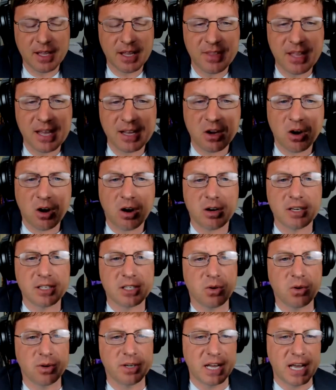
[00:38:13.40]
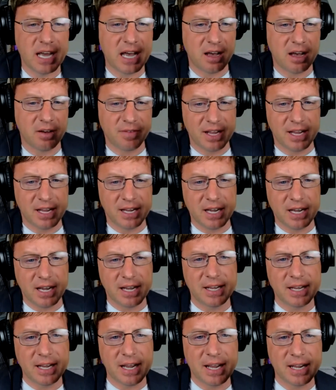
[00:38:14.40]
And that card is going to have a,
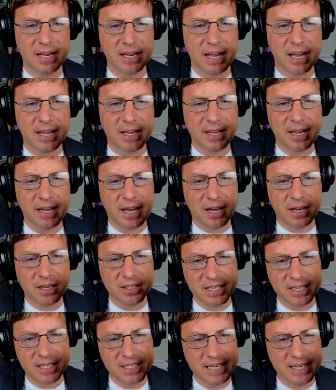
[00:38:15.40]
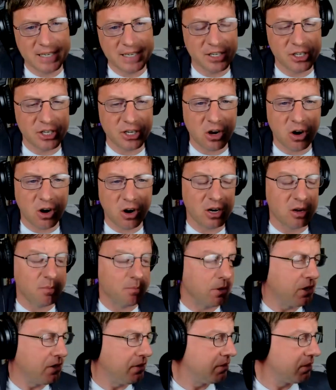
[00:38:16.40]
a, a, a, a 16 digit card
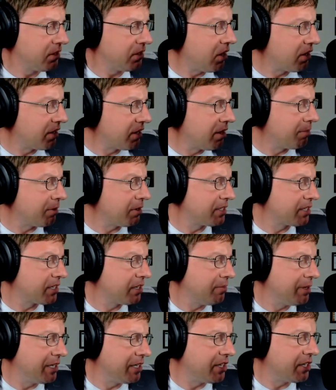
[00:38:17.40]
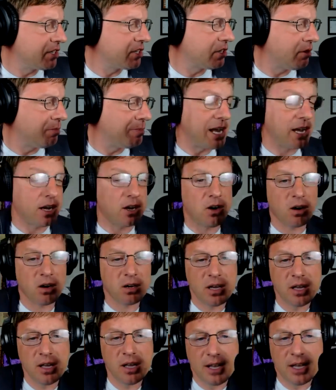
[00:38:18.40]
number, card number. It's going to be a digital bank
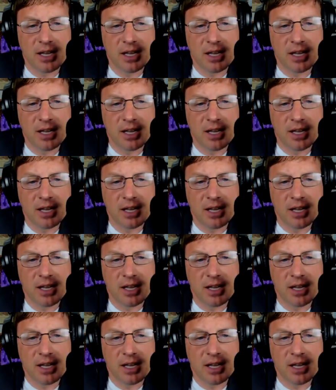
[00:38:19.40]
card.